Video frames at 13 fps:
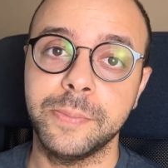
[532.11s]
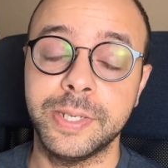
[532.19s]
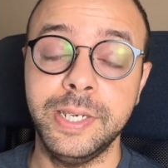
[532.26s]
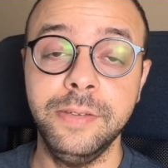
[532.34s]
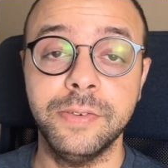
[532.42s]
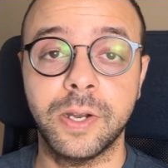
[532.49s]
and
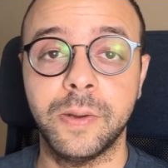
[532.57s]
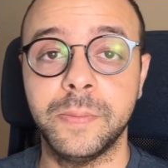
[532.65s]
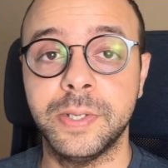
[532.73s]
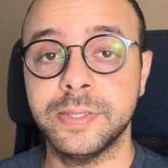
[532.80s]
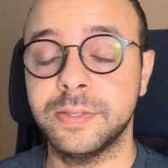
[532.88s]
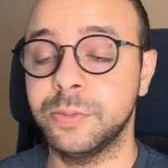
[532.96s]
leave a
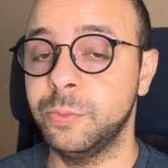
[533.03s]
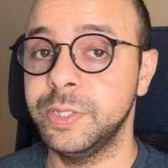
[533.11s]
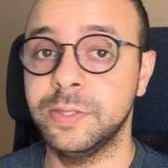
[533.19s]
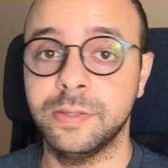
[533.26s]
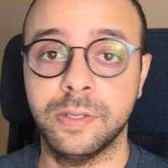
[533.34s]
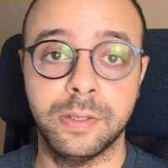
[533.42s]
comment
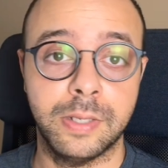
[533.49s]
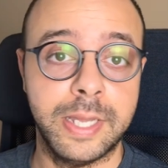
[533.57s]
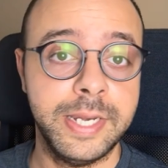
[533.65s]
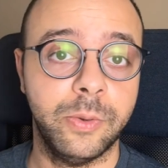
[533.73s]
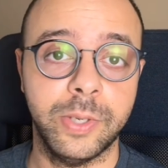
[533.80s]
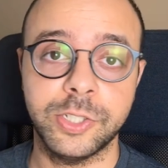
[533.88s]
with
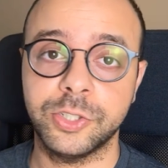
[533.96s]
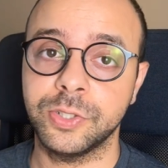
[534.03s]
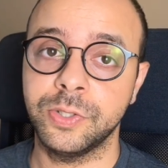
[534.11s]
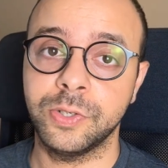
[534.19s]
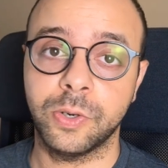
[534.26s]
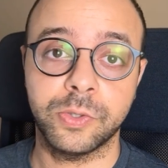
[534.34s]
any
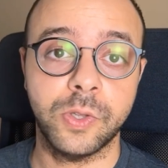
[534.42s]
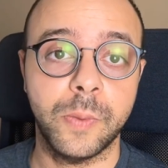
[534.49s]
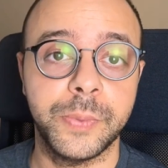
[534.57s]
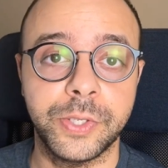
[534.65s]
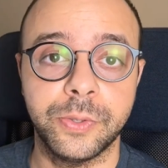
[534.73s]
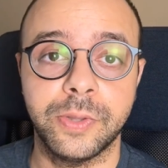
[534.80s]
question or
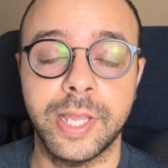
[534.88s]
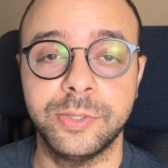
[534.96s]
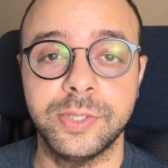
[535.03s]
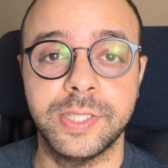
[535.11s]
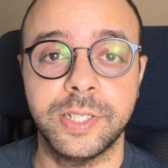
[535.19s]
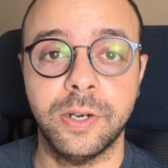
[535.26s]
topic you'd like
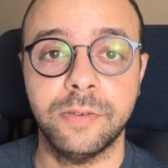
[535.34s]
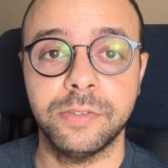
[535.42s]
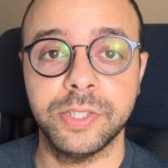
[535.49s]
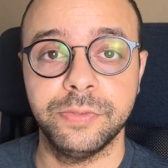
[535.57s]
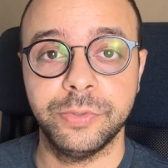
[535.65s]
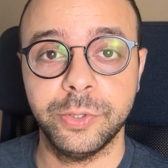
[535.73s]
to see
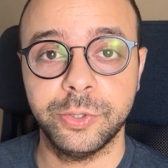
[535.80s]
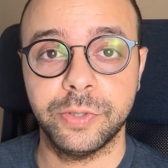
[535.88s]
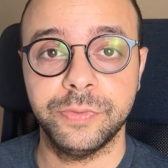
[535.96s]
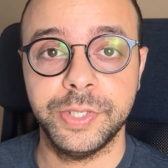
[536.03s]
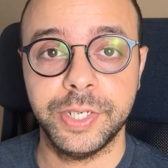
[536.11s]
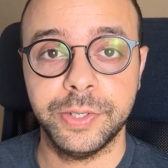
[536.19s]
covered in future
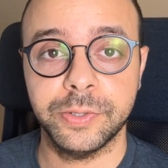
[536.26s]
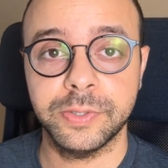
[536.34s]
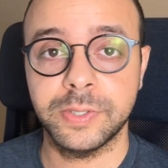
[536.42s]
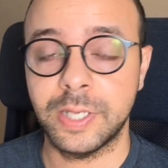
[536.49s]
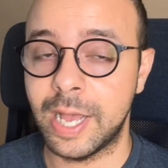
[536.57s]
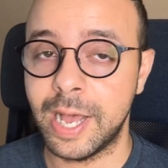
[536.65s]
videos.